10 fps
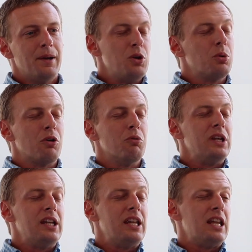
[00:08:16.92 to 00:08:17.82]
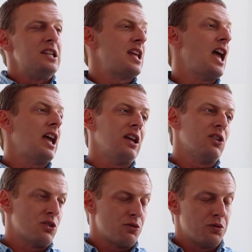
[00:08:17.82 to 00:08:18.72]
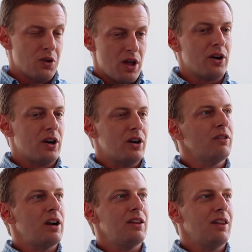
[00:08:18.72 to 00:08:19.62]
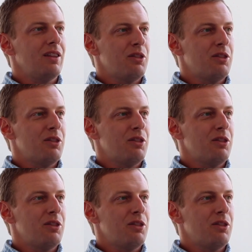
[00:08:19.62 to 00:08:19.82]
if you were to read Entain or Flutter, right?